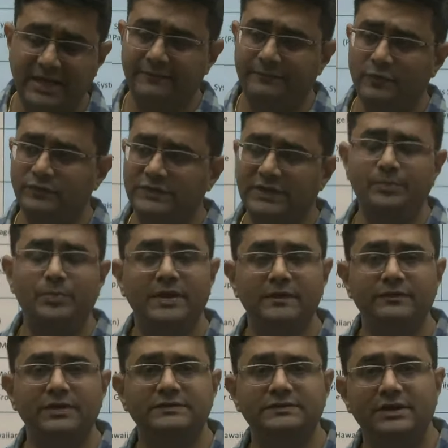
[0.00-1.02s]
If you see
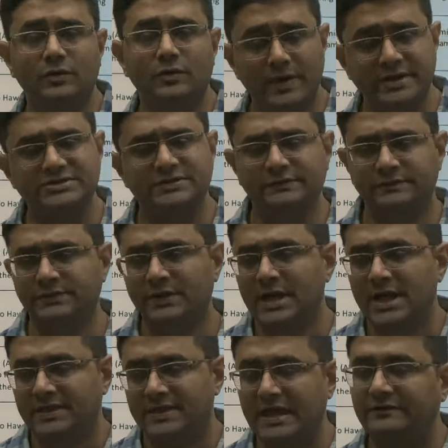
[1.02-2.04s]
previous year questions,
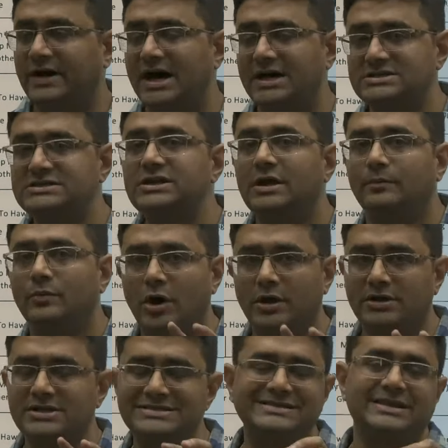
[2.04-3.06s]
they have asked
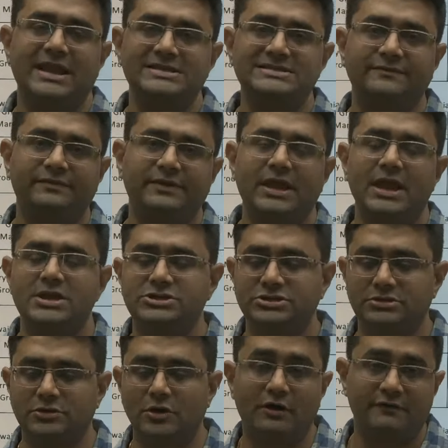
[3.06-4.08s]
Morgan's
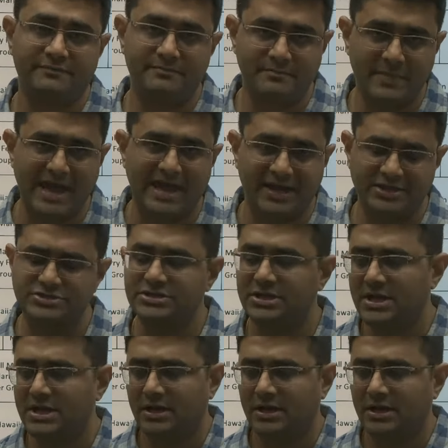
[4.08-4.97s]
classification of marriage.